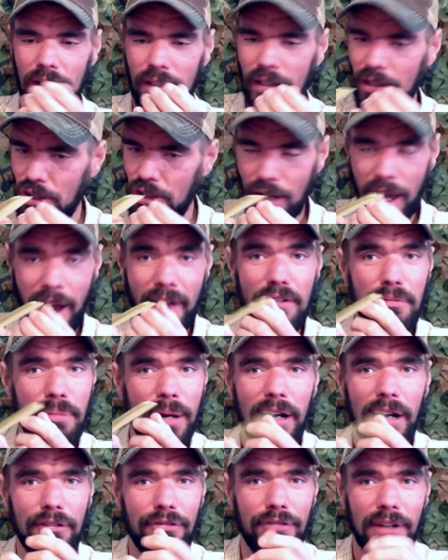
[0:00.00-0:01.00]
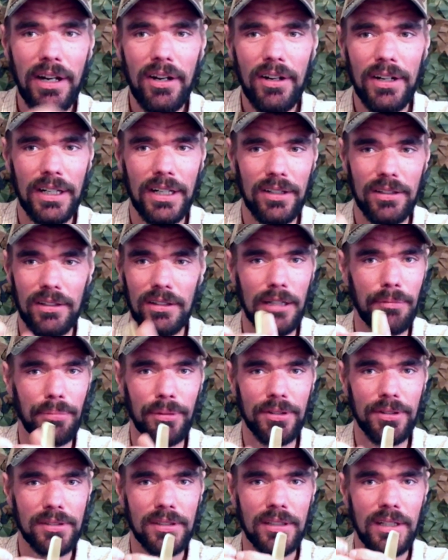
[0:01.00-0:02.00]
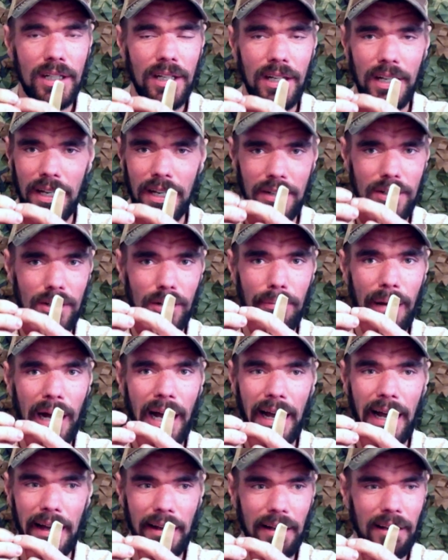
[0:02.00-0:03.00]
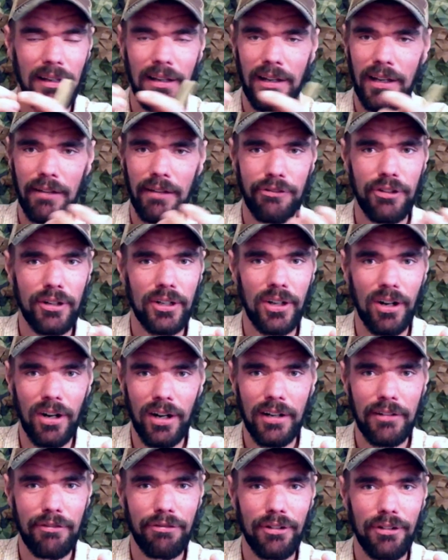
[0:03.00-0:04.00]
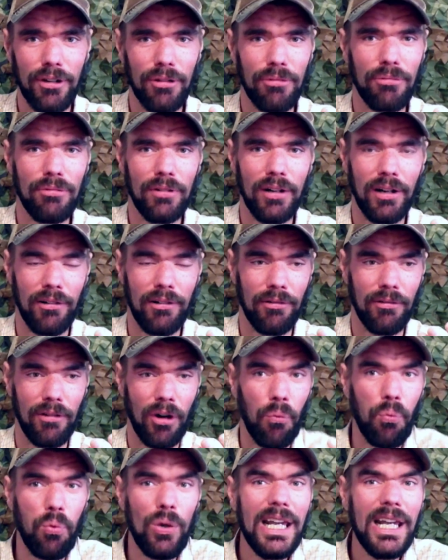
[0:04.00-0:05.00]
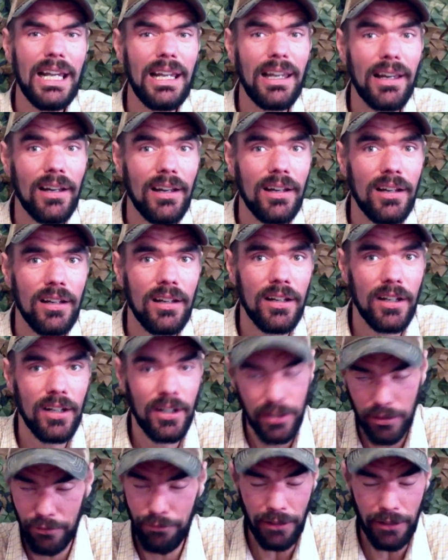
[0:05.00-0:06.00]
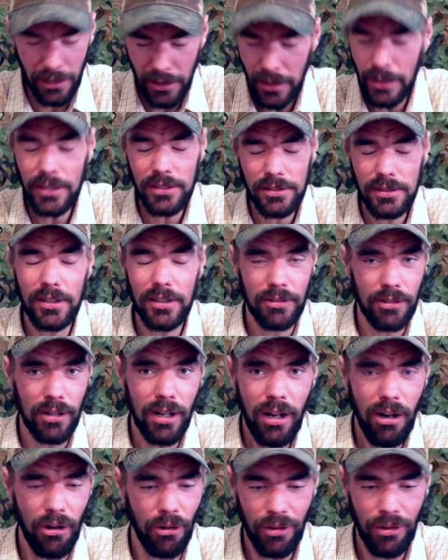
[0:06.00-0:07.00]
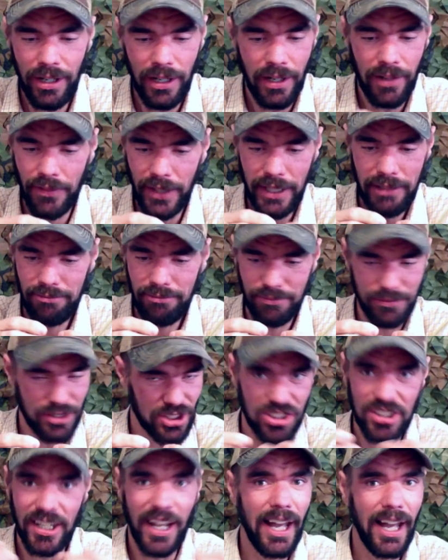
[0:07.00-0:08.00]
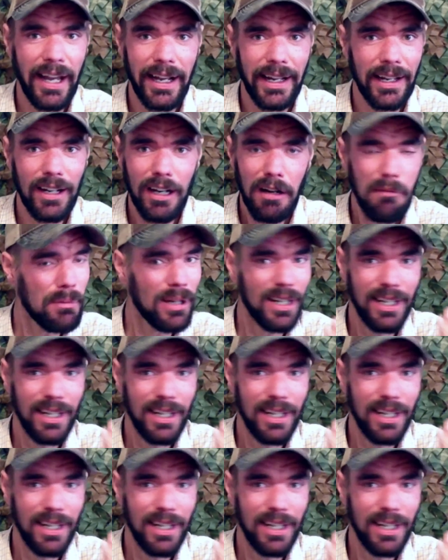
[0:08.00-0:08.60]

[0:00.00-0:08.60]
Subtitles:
Do you have a pair of fingernail clippers in your bag? If you're gone for a week, fingernails can grow. They snag up.